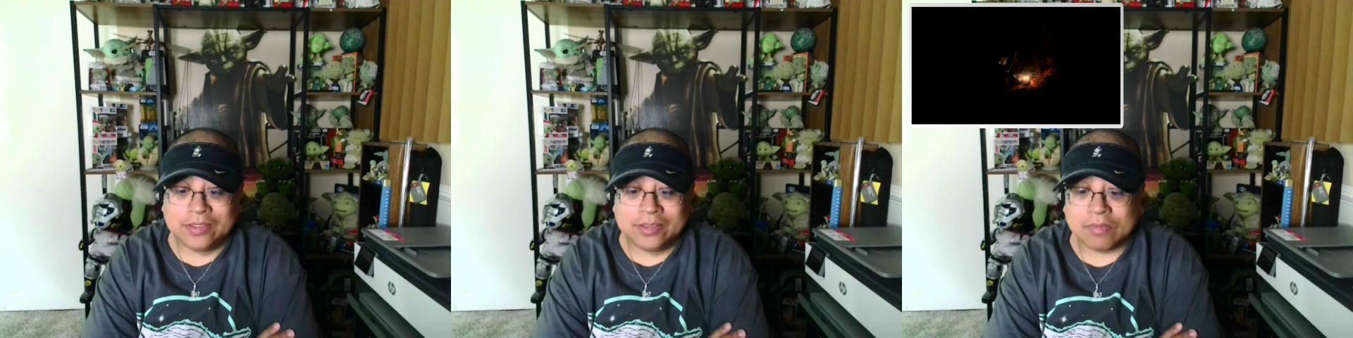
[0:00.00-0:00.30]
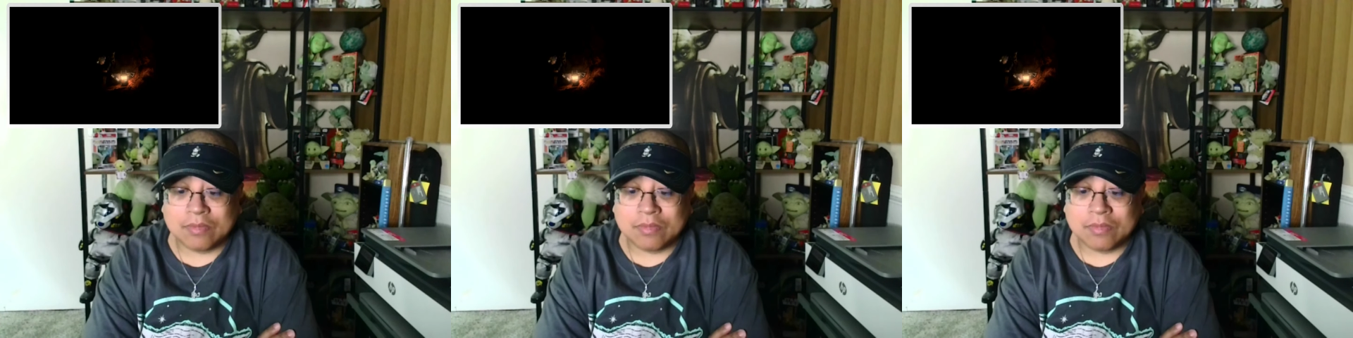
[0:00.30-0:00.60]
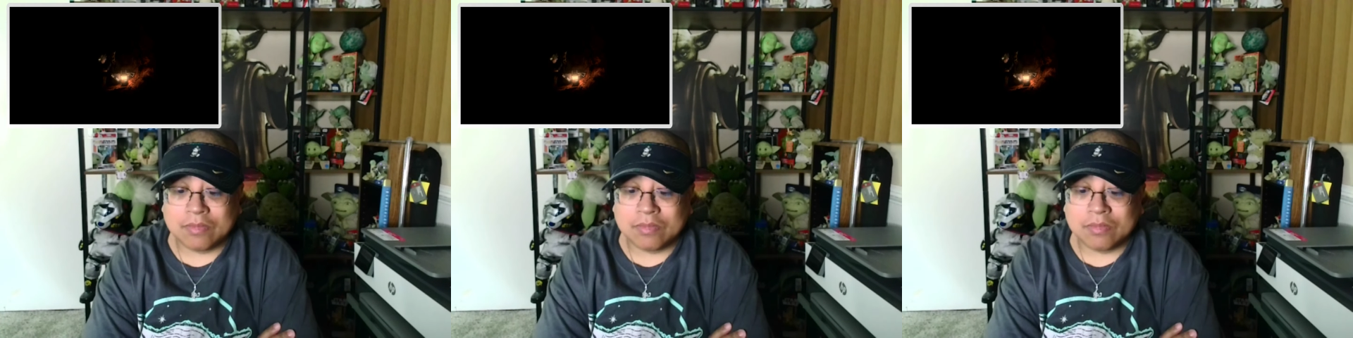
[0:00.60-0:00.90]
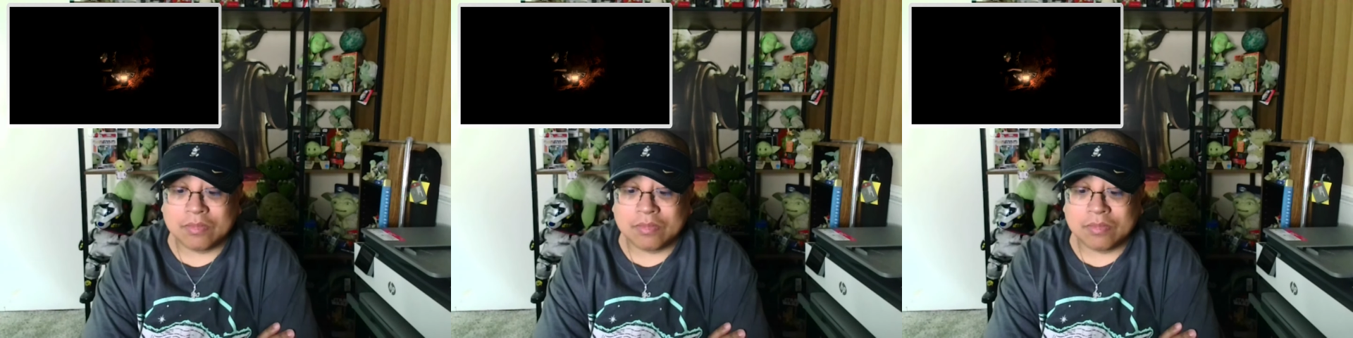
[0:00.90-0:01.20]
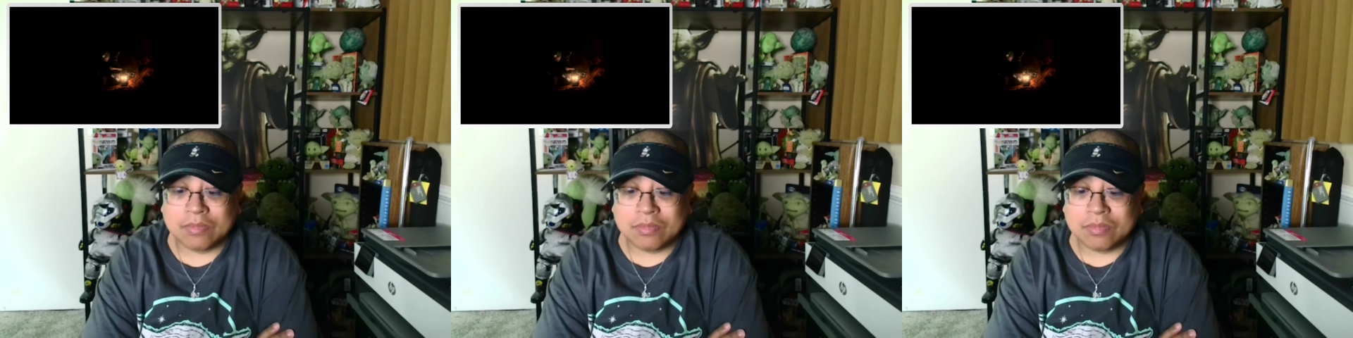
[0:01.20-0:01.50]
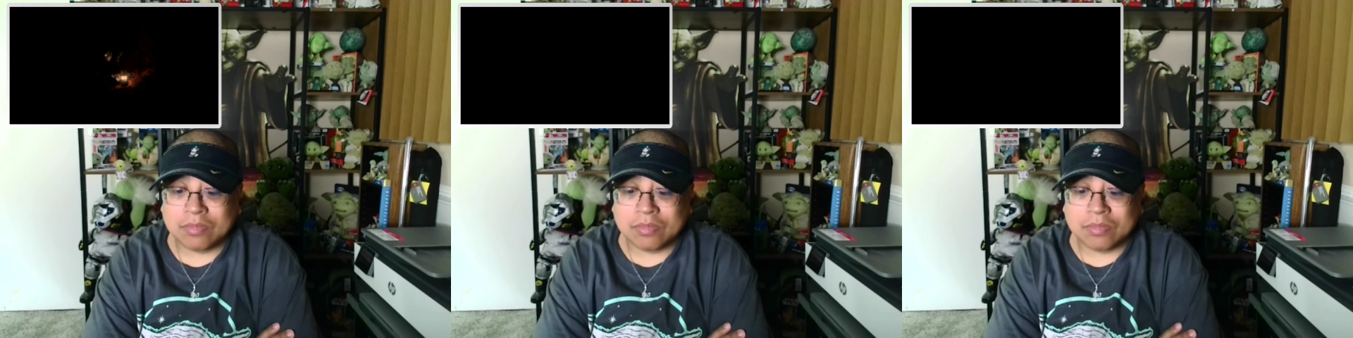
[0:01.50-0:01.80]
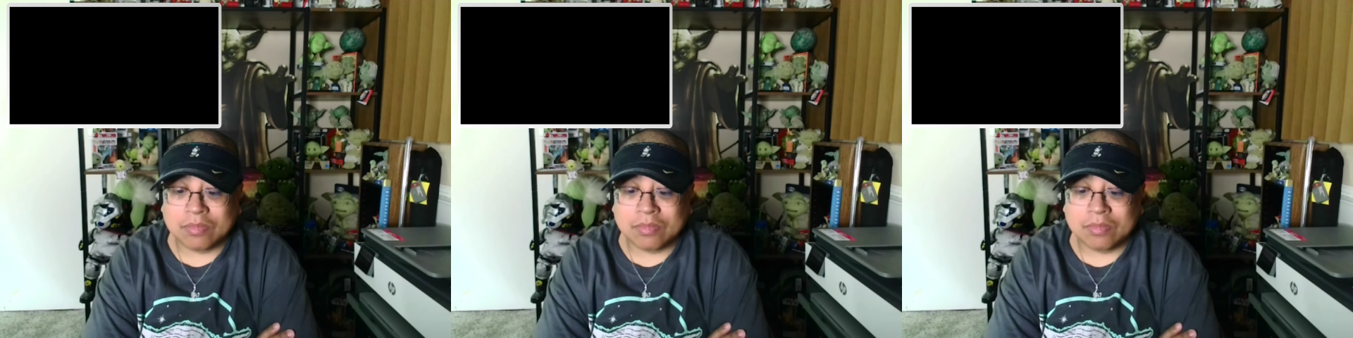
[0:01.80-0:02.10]

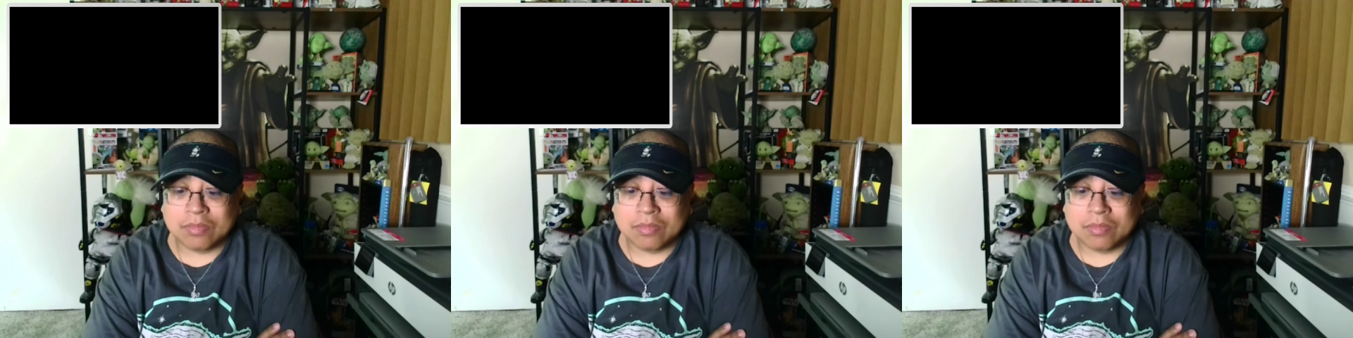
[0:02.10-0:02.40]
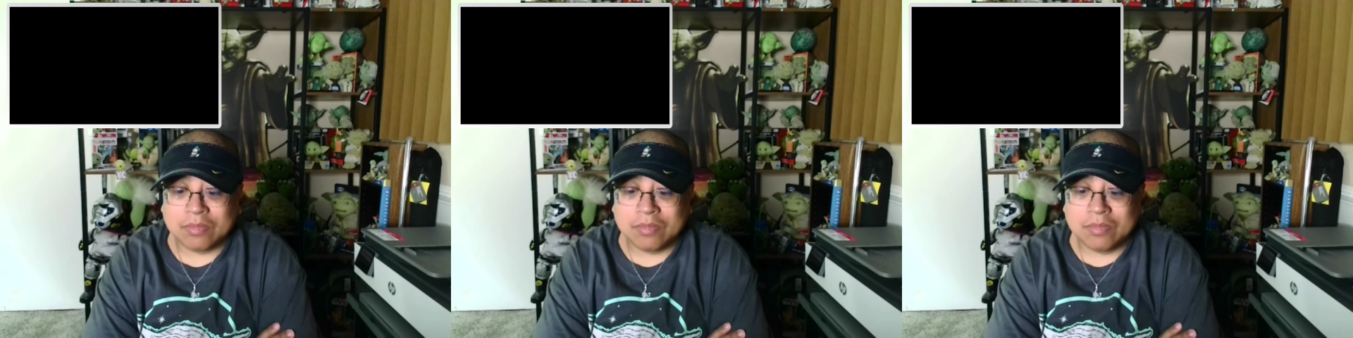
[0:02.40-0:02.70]
[no speech]